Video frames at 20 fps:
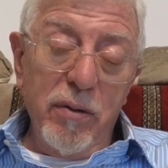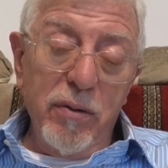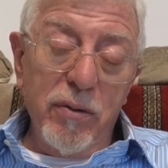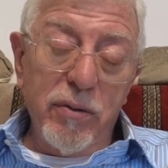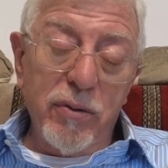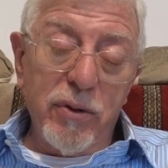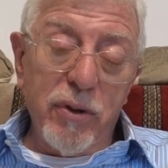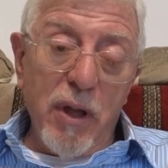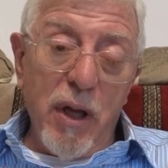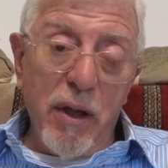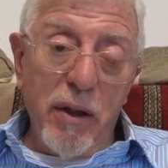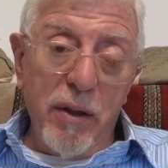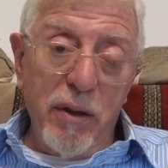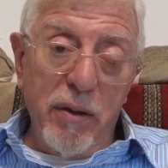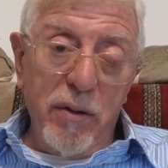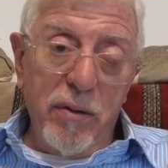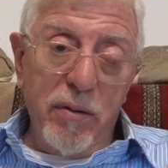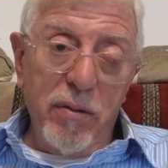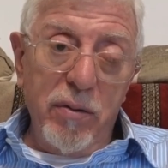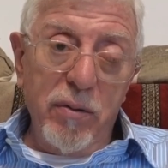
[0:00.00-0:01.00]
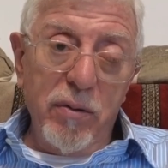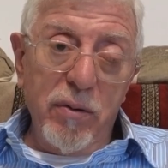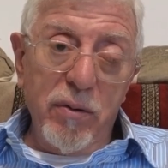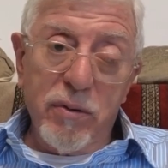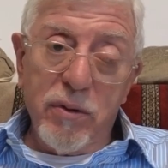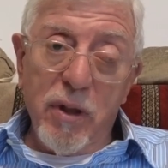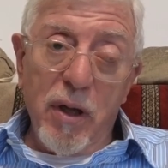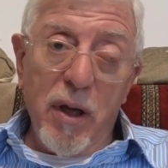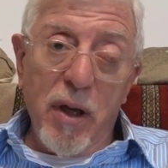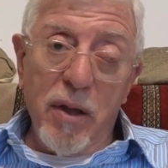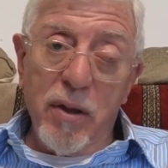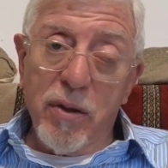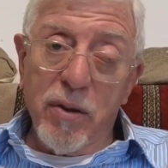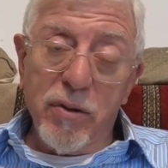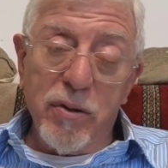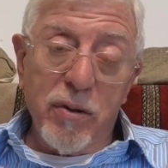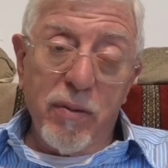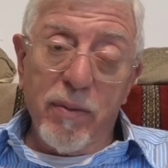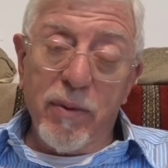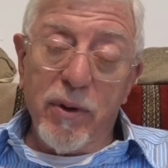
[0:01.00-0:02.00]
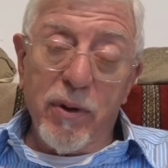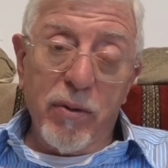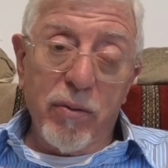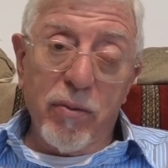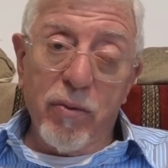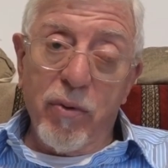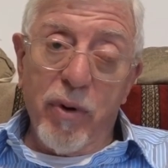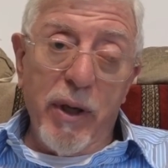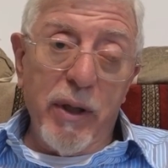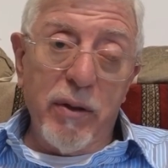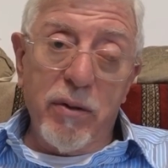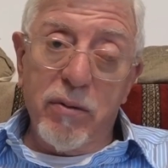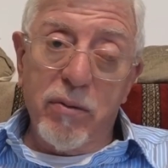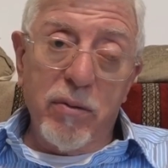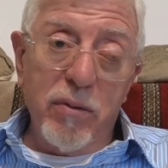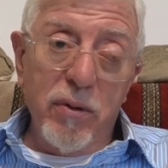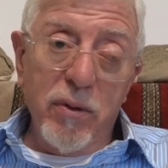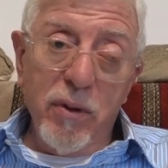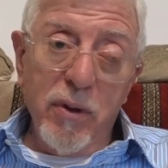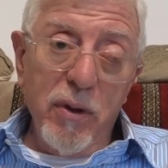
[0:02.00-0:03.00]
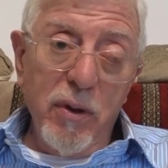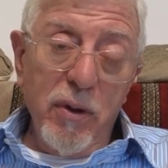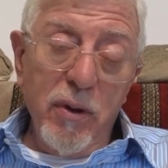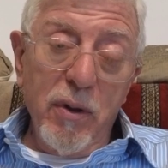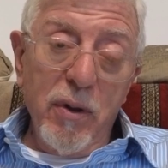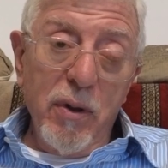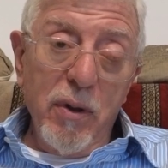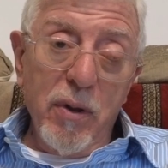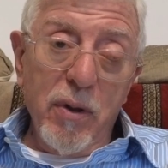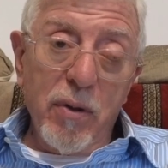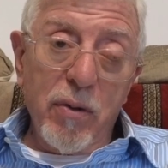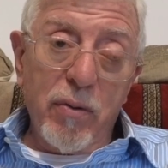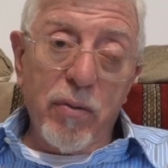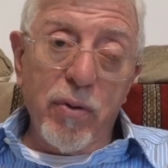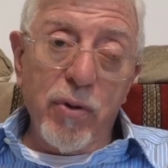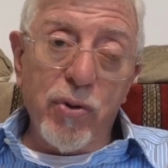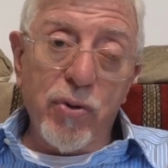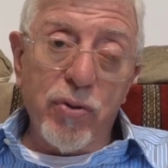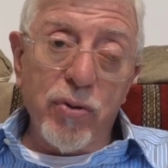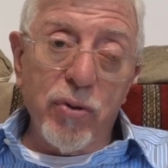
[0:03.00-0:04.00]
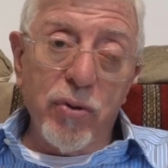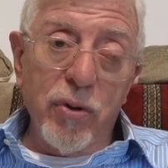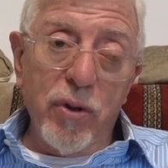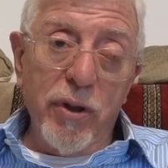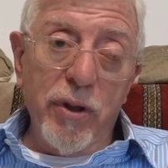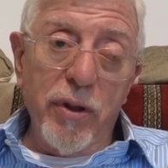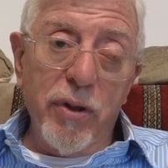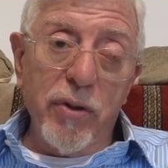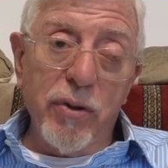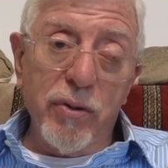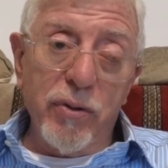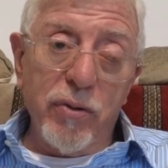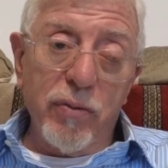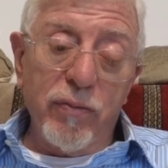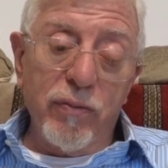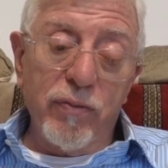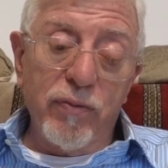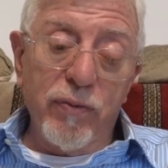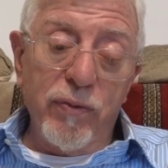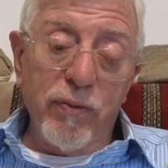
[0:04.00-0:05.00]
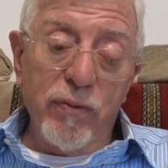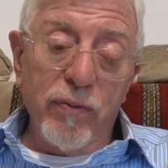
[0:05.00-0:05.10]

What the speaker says: studied under some of the great Christian leaders of